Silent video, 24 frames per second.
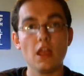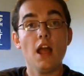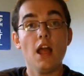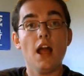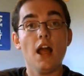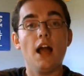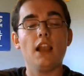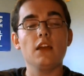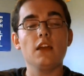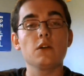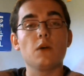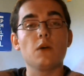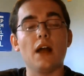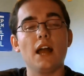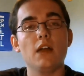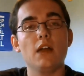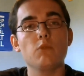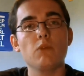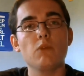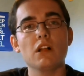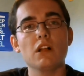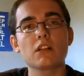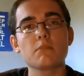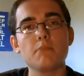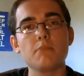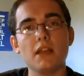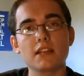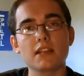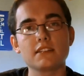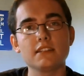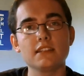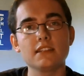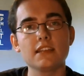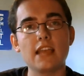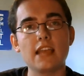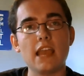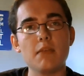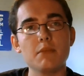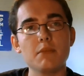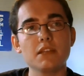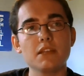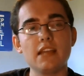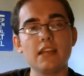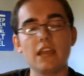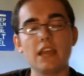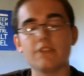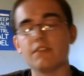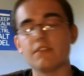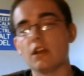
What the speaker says: Hello and welcome back to the Gaming Dave.